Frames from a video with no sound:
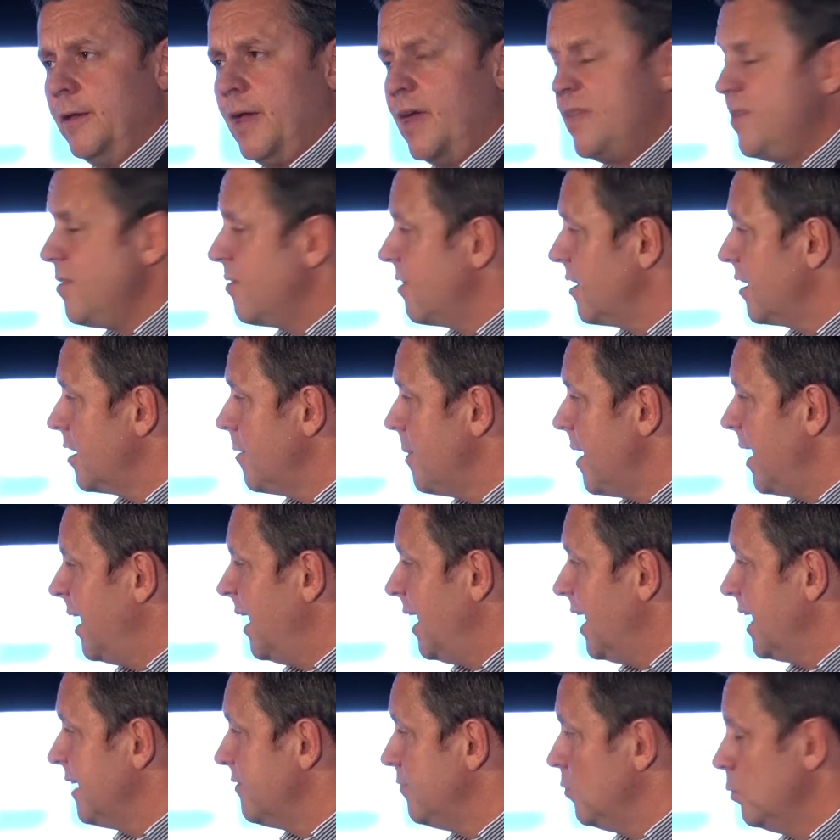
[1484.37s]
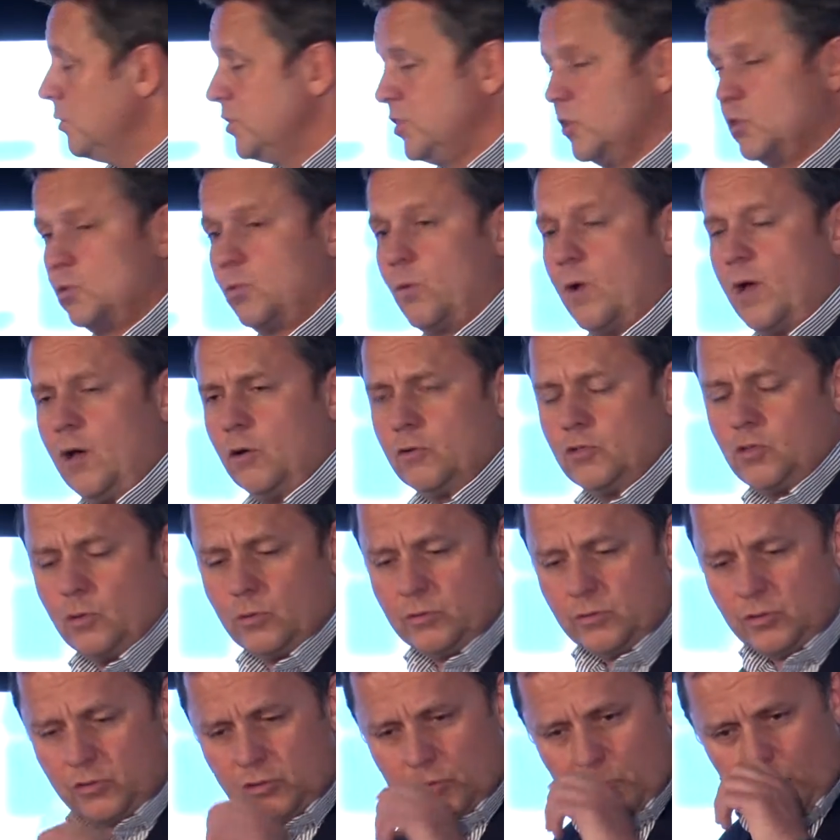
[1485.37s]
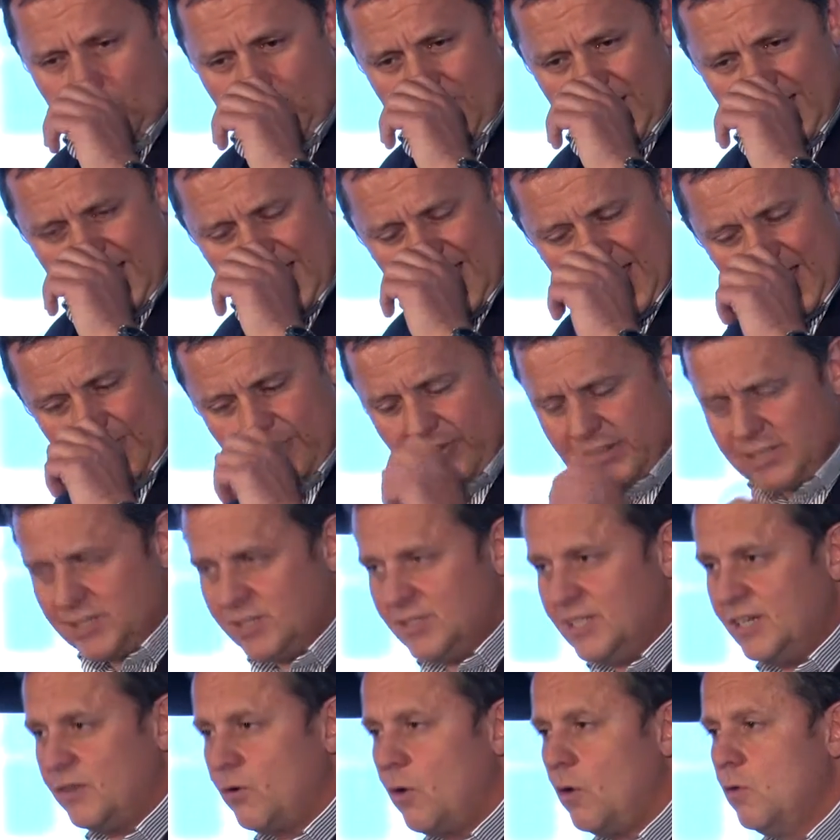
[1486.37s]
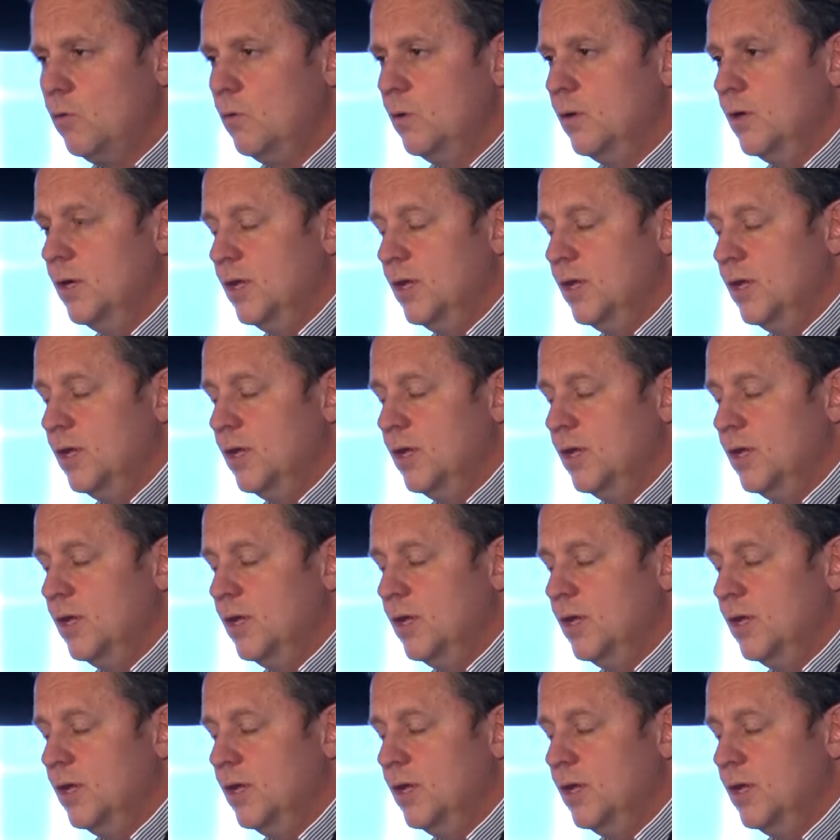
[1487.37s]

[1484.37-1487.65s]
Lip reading: And then think about levels as well. Do I have a zero